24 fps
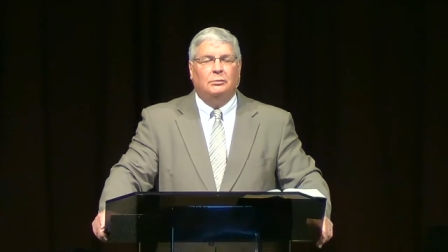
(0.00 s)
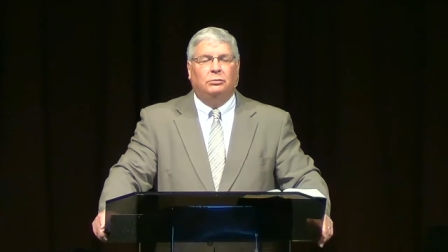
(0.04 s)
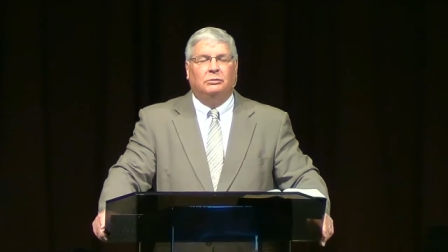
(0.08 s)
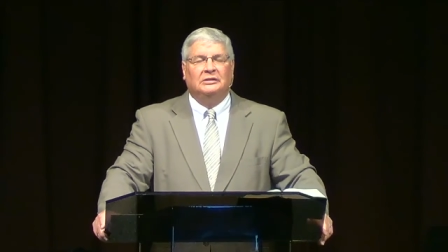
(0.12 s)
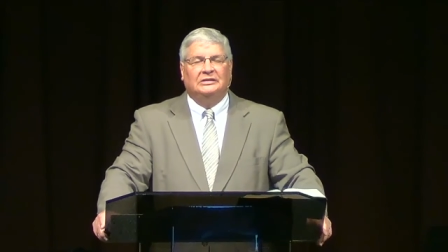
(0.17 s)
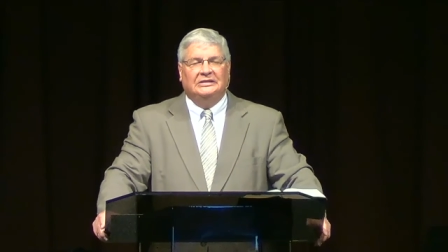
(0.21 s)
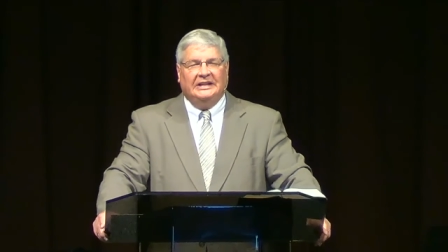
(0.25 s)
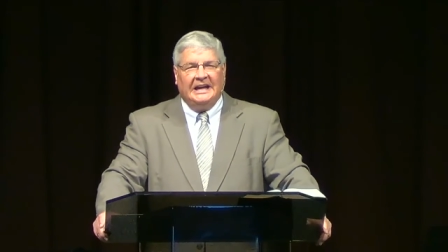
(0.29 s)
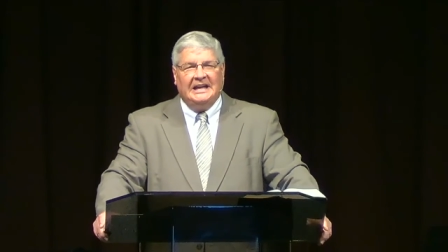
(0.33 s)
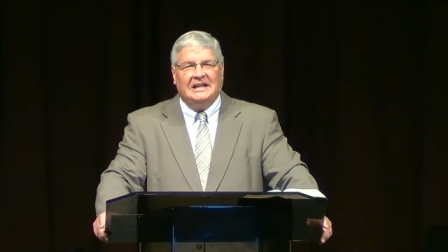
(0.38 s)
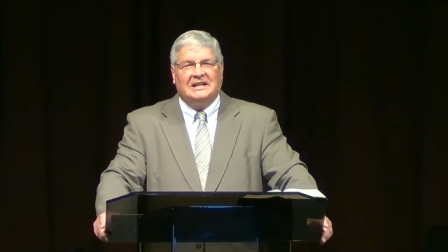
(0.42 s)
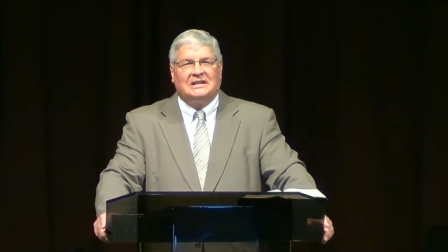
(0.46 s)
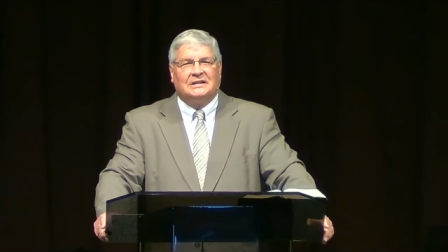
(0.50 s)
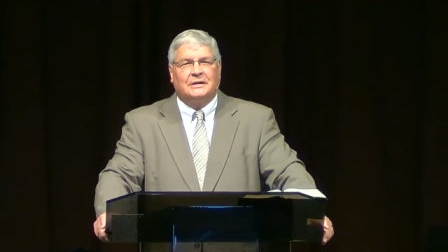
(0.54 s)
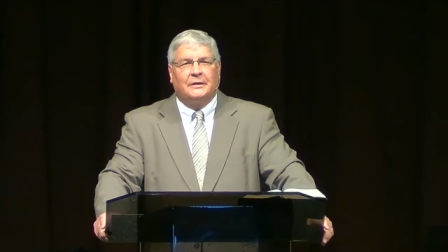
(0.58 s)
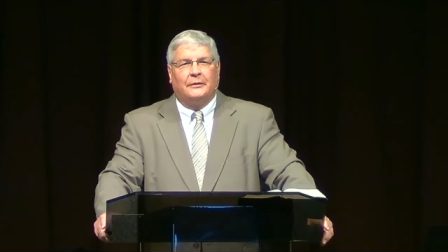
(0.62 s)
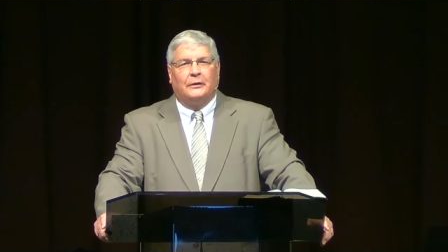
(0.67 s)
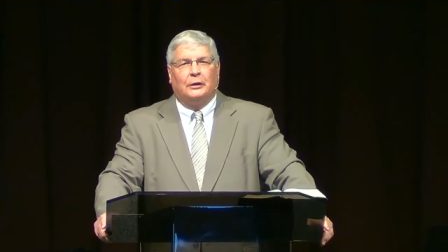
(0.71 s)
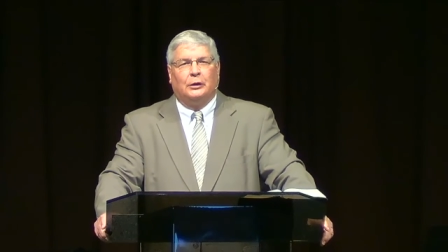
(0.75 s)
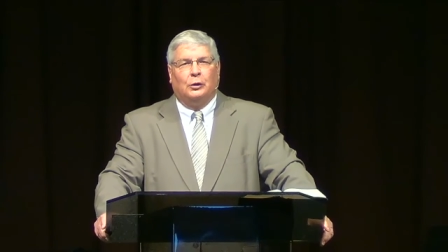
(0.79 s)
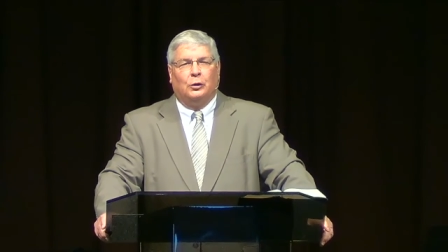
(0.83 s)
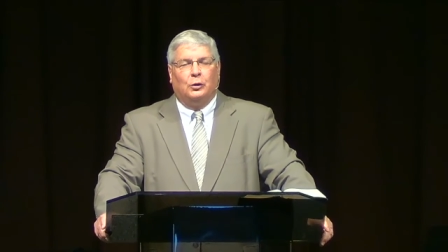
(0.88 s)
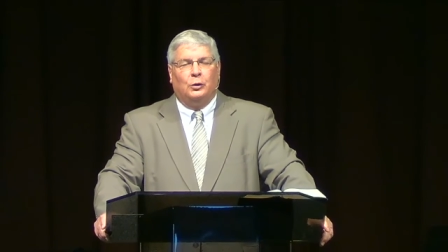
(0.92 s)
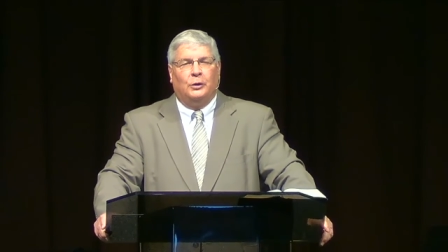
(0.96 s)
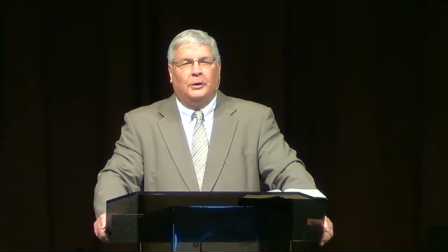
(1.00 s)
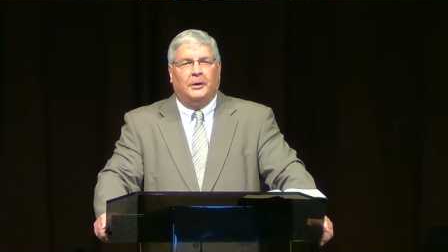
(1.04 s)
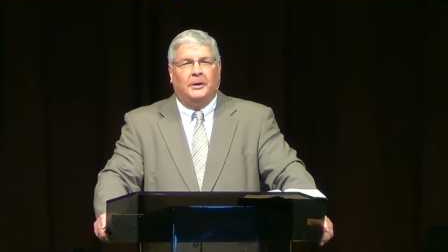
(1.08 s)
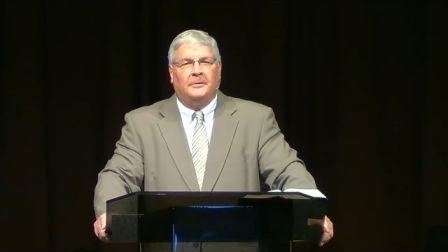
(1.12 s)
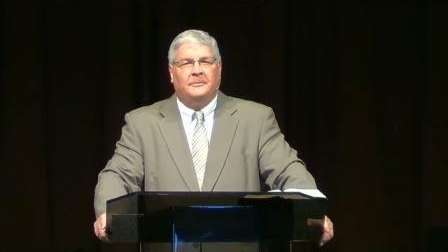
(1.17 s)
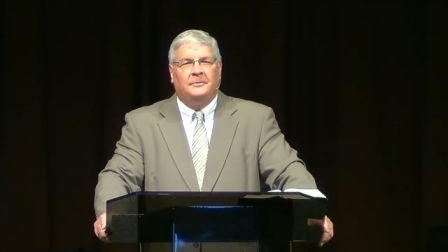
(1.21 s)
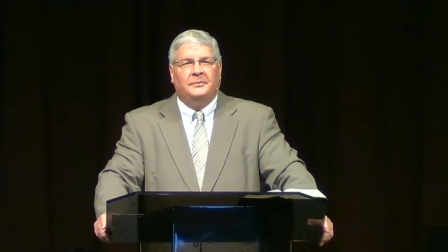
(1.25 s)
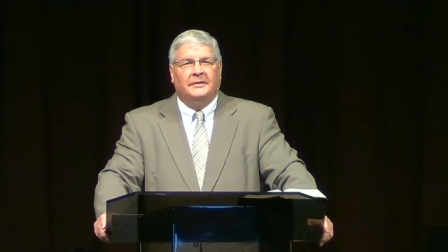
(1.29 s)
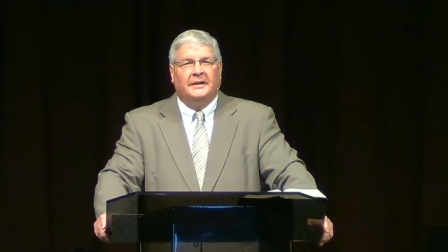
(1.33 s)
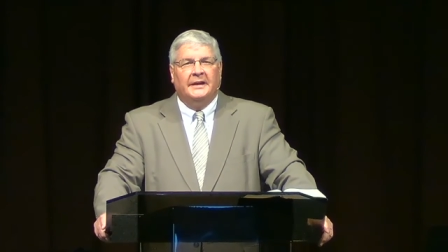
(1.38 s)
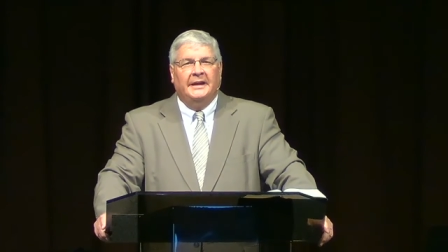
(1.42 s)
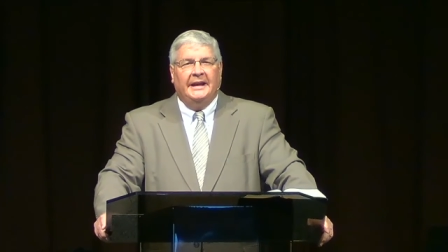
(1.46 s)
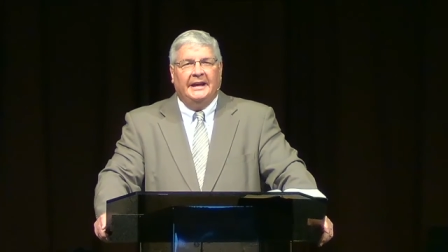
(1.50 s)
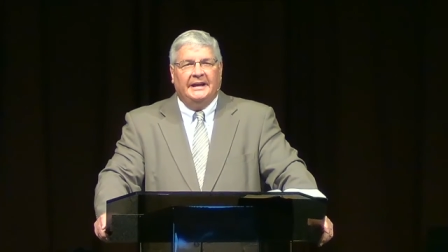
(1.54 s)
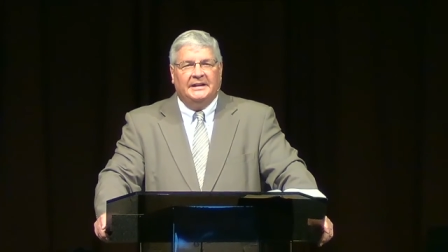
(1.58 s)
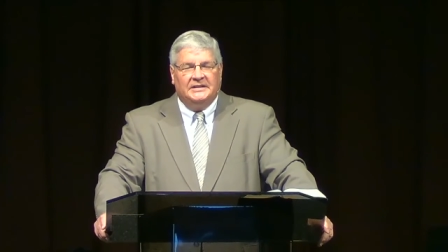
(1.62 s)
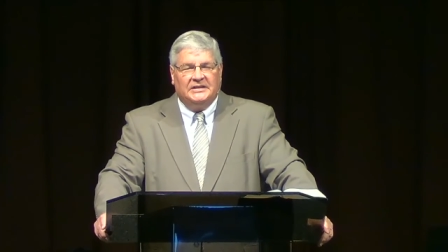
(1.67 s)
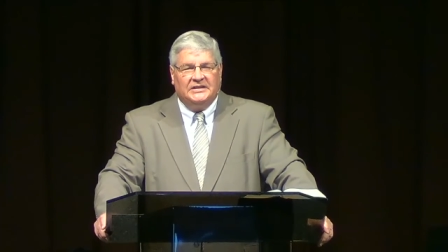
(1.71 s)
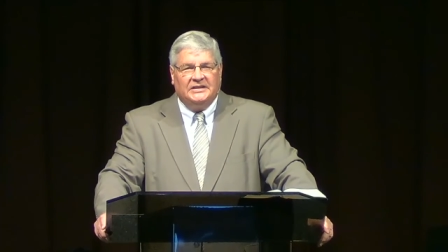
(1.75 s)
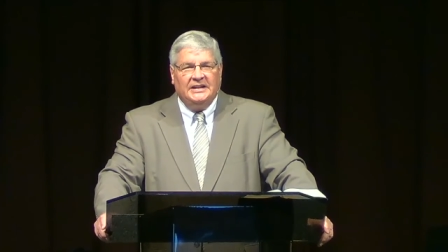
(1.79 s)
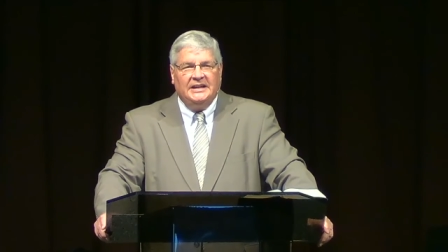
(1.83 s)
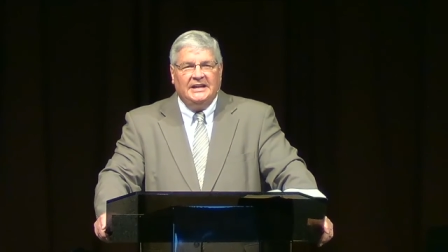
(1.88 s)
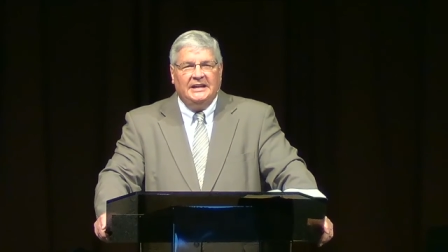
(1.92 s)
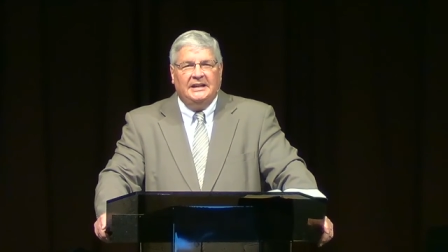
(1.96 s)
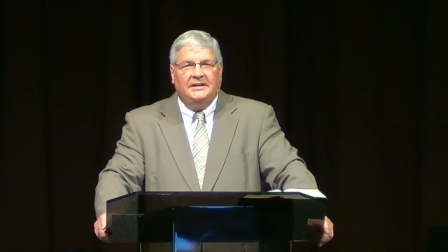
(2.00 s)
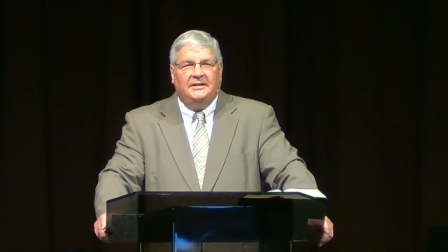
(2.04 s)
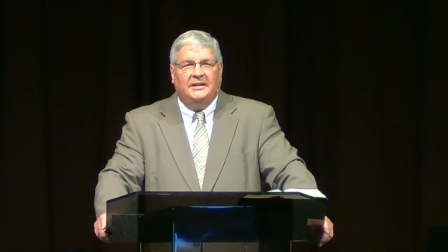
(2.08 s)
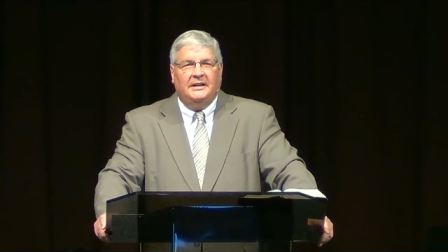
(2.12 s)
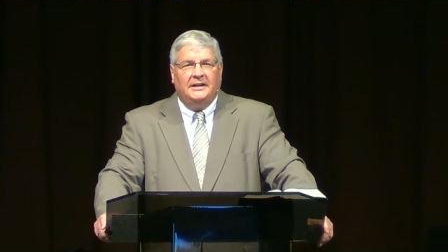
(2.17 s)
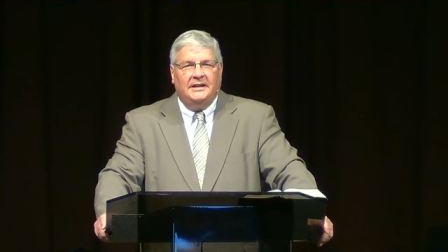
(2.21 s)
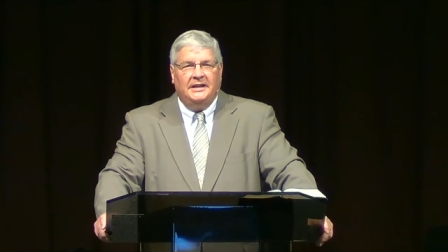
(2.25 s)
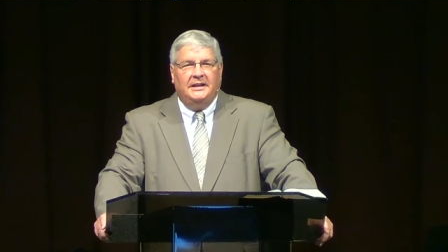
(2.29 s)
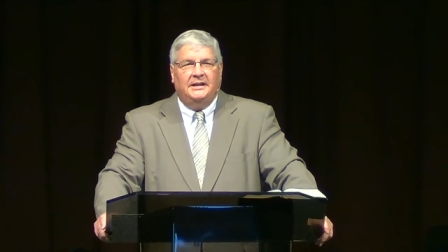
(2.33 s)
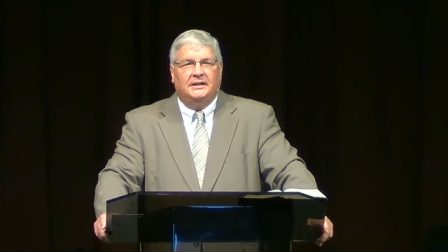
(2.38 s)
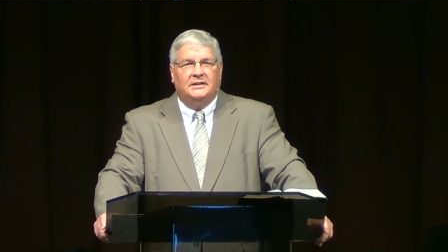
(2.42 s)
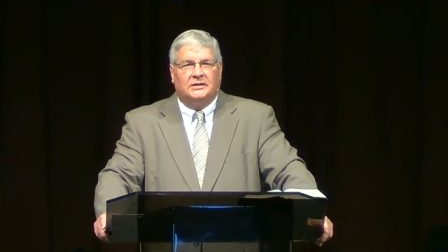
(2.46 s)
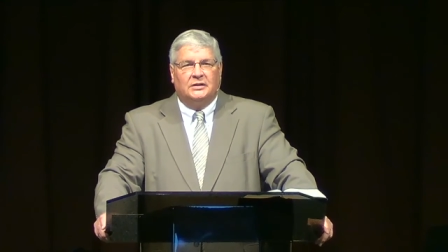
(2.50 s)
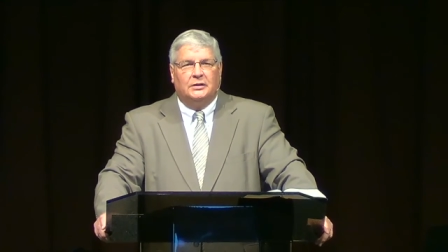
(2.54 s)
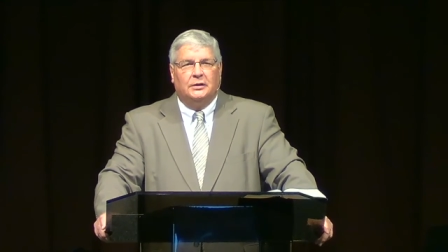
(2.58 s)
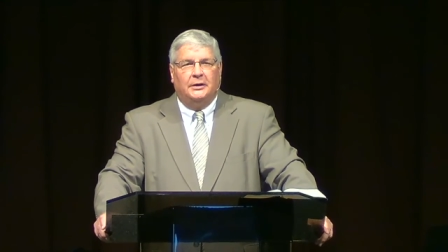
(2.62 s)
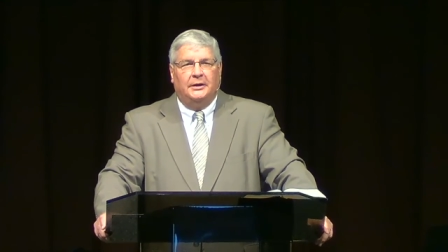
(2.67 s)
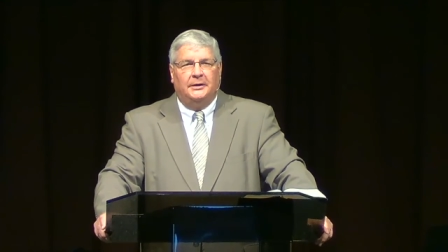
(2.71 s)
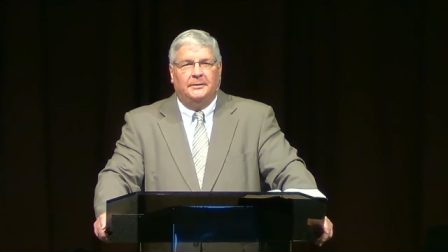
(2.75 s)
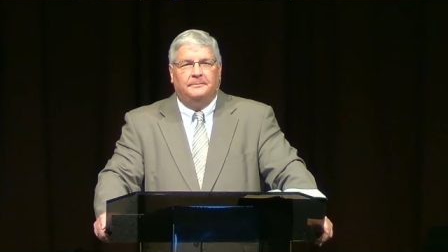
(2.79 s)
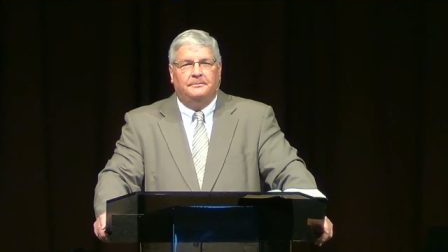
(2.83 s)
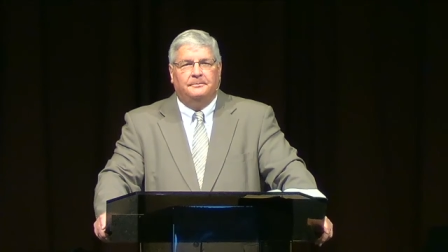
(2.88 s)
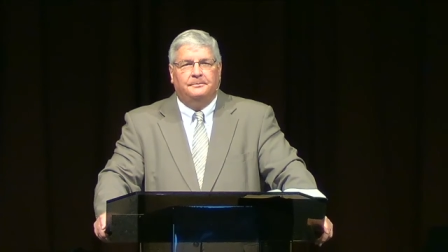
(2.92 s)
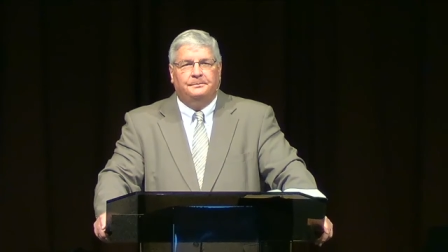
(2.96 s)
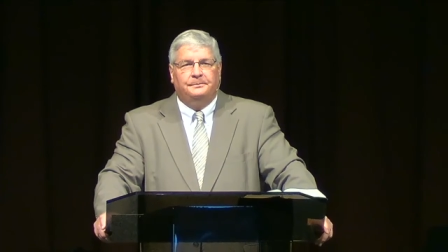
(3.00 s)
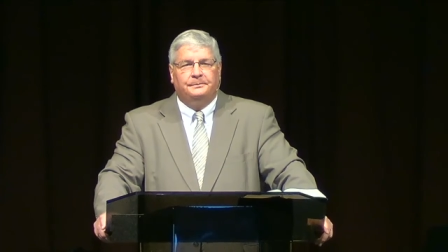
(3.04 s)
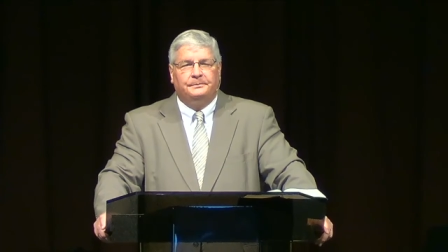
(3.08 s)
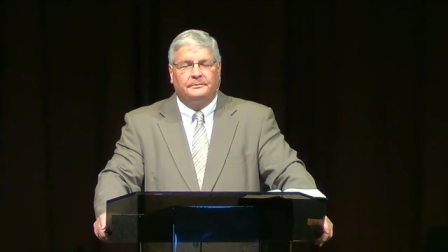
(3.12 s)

will taste of the Lord and see that he is good.